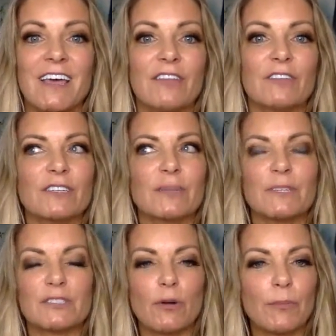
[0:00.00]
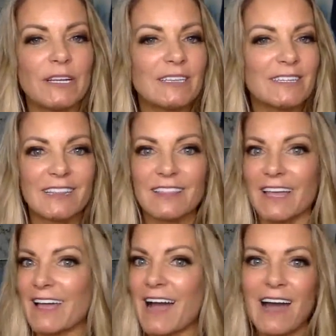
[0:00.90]
There's going to be so many little
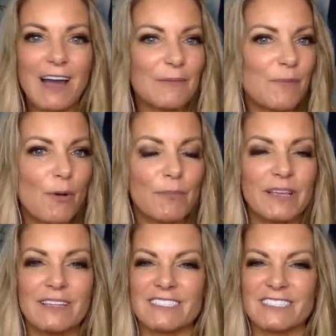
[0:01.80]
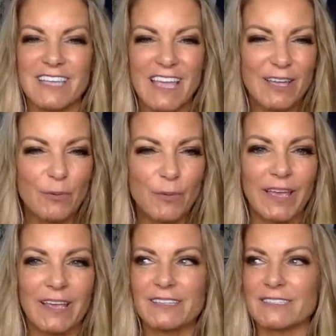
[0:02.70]
like aha moments and
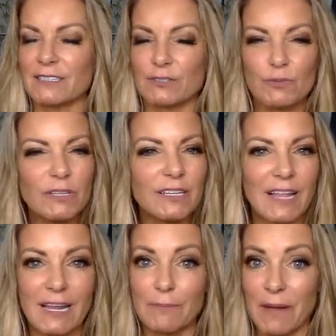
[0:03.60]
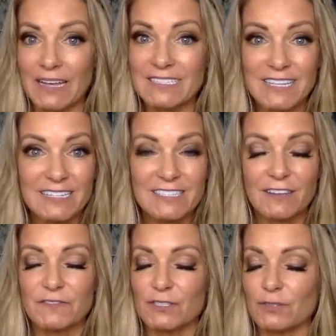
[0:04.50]
takeaways, and it's really a lot of mindset
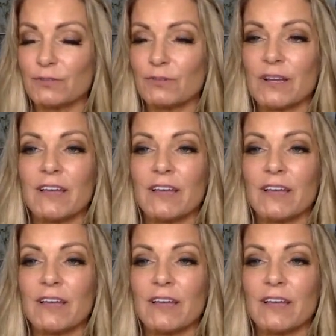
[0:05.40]
stuff too.